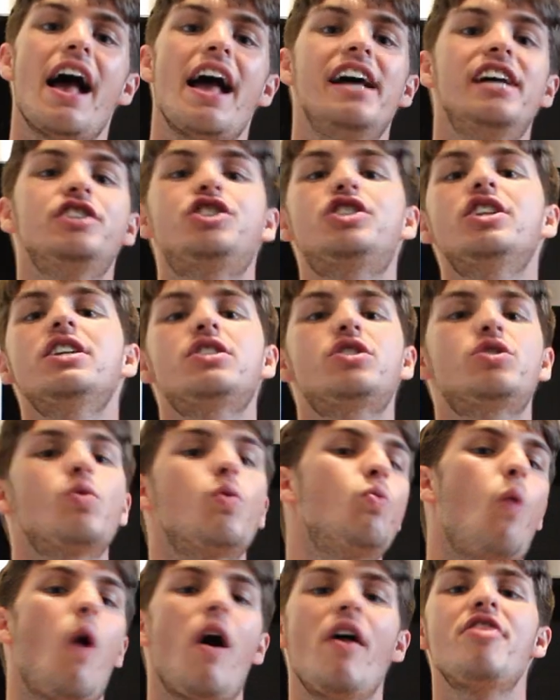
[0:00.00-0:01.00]
It's just
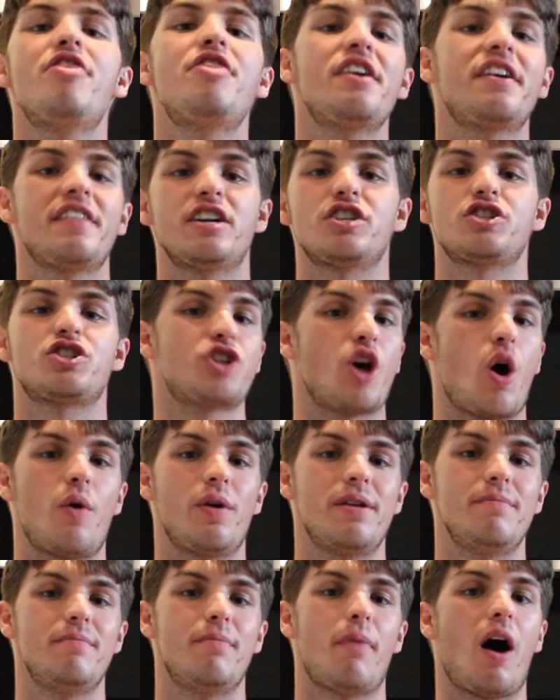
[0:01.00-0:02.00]
one thing that
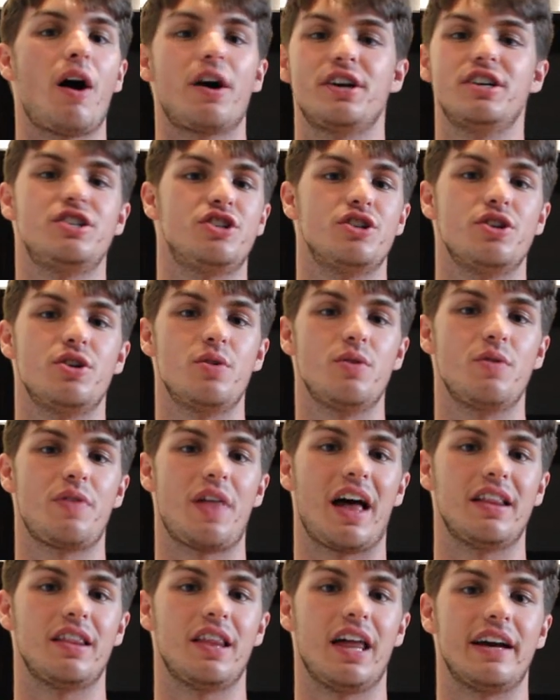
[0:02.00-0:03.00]
Shonen manga do
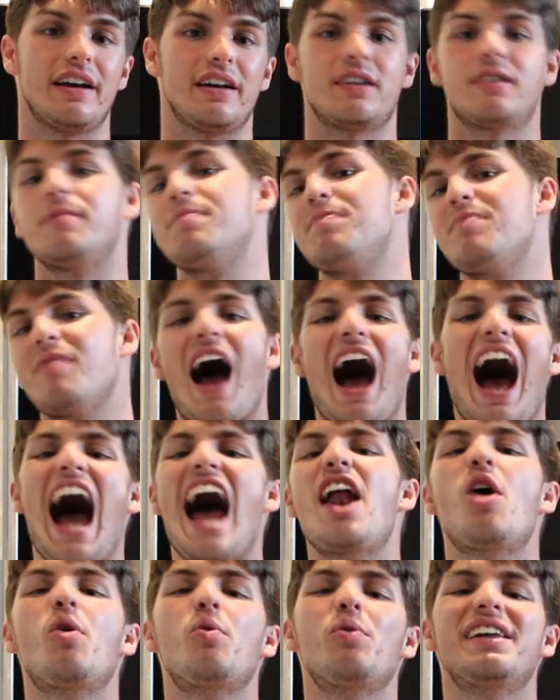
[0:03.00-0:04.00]
that like
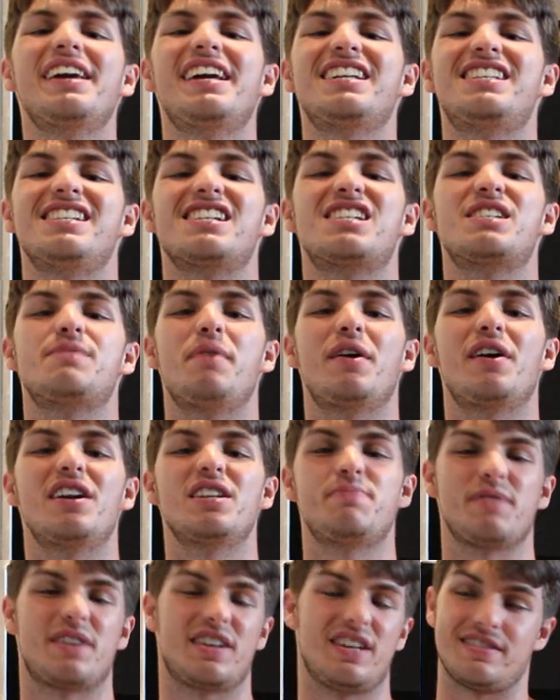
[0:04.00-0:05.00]
I don't really get to
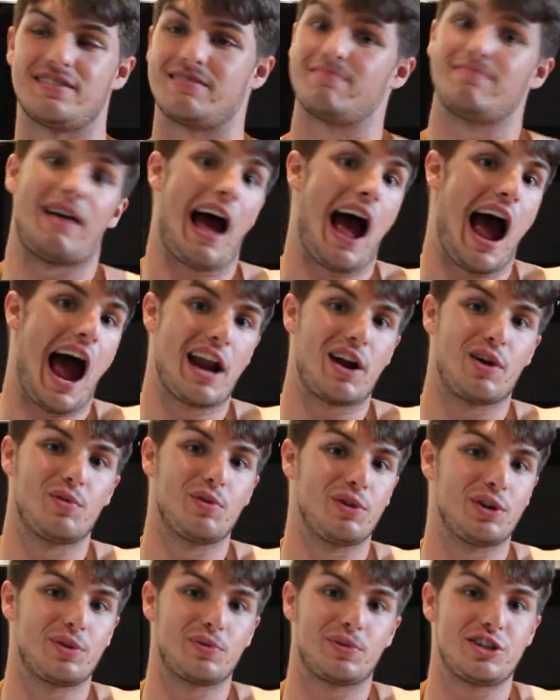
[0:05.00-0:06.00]
experience because I don't
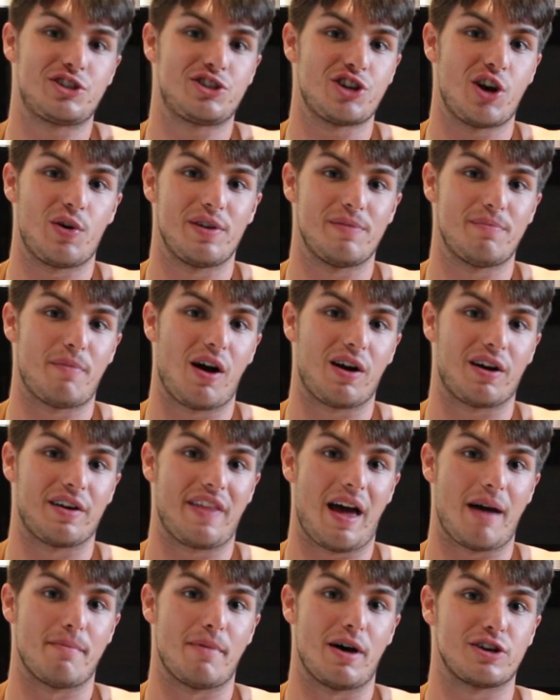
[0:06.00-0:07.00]
really read Shonen manga.
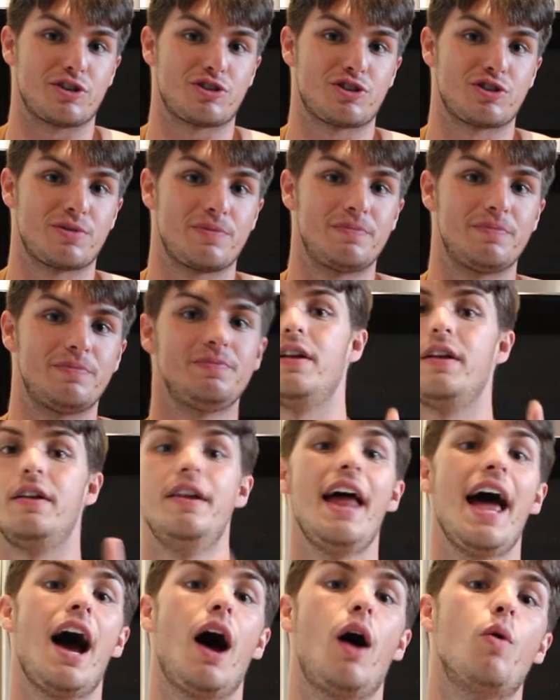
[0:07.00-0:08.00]

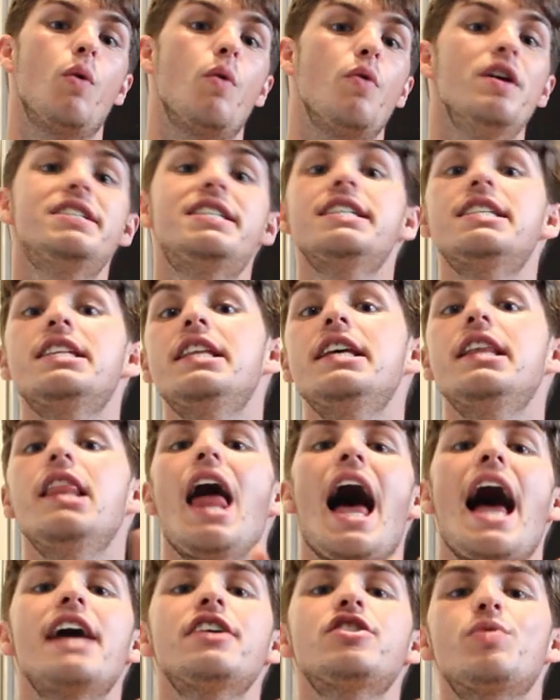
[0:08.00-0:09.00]
Now, this isn't the
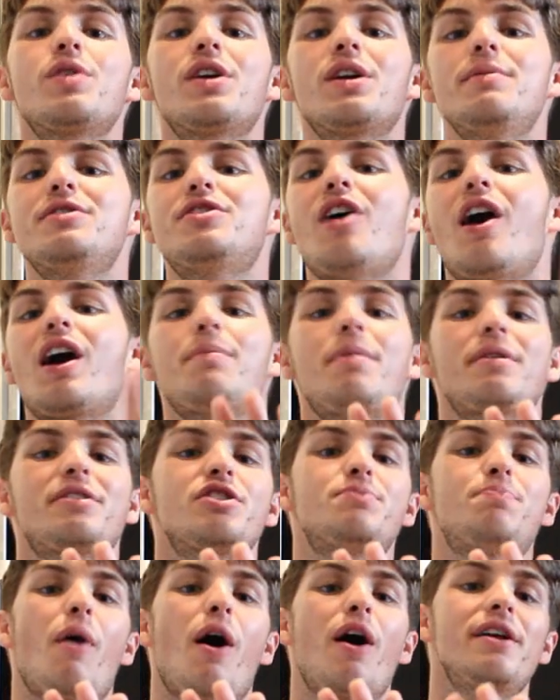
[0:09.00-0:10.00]
last we're going to be talking about
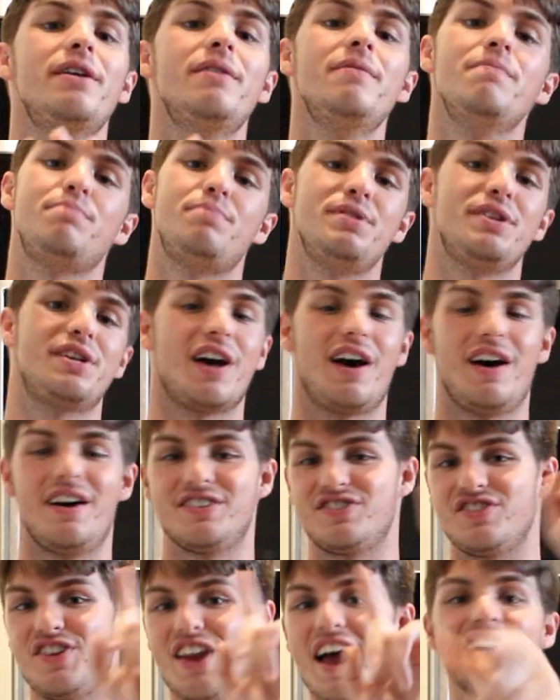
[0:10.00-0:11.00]
this party,
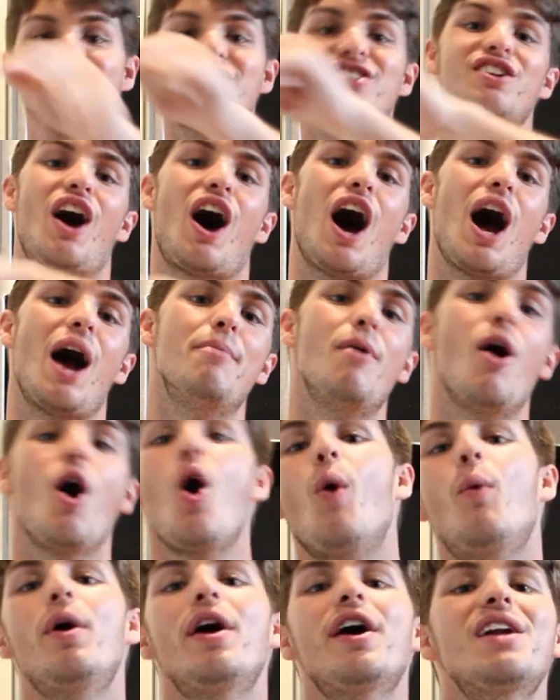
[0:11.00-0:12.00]
because next time,
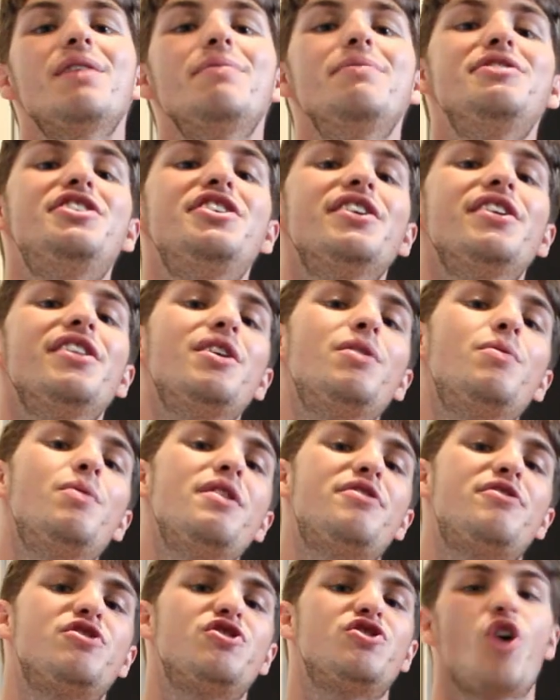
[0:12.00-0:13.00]
we're going to be dealing
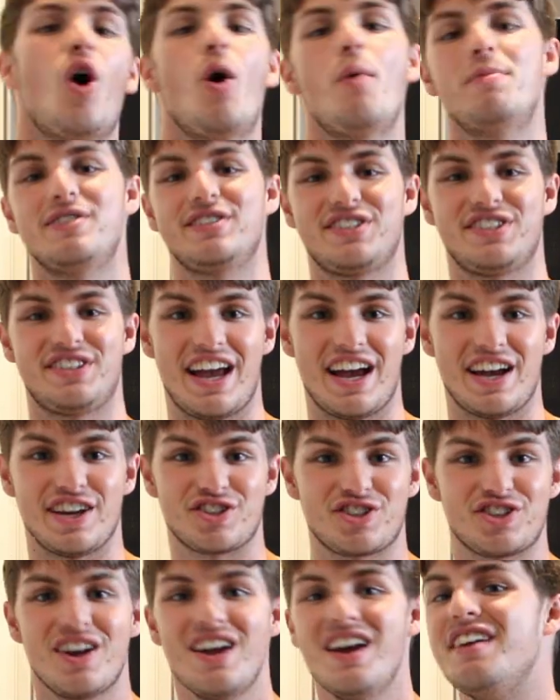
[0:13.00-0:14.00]
with Soma's
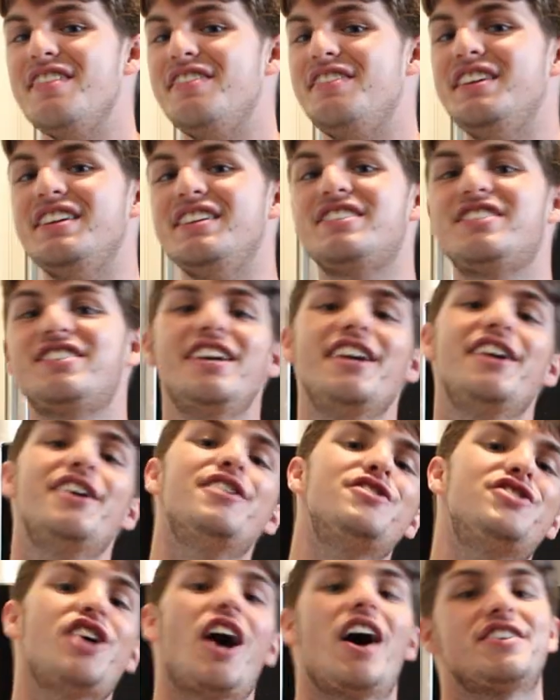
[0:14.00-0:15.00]
dish, the
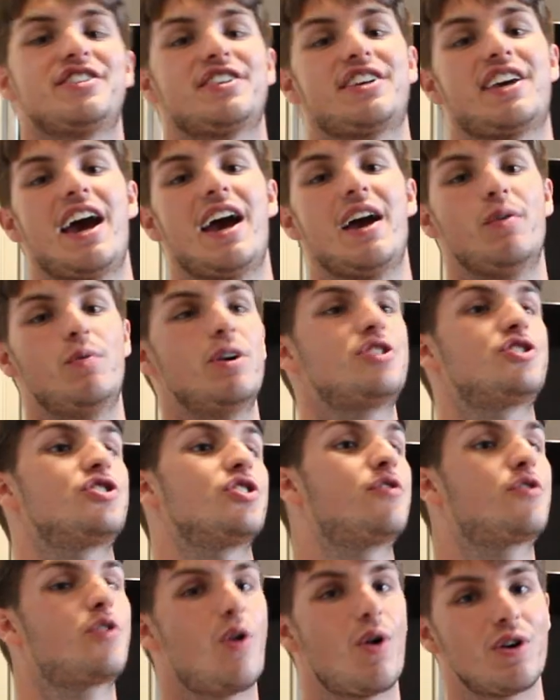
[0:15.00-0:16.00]
seer chazuke, which,
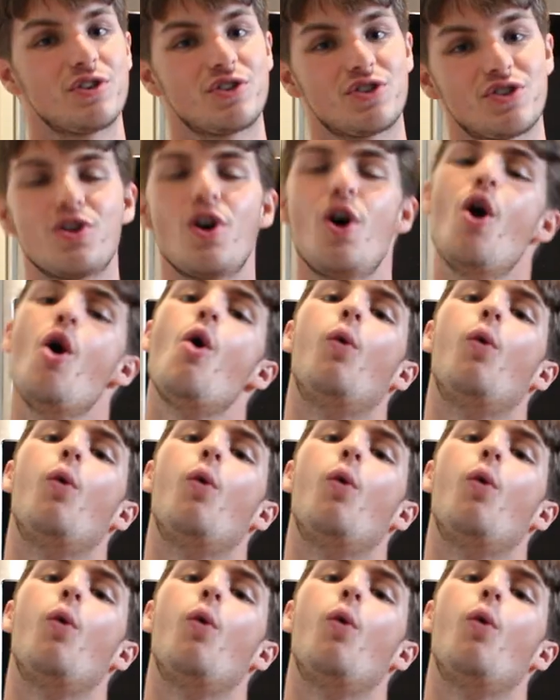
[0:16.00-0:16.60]
of course,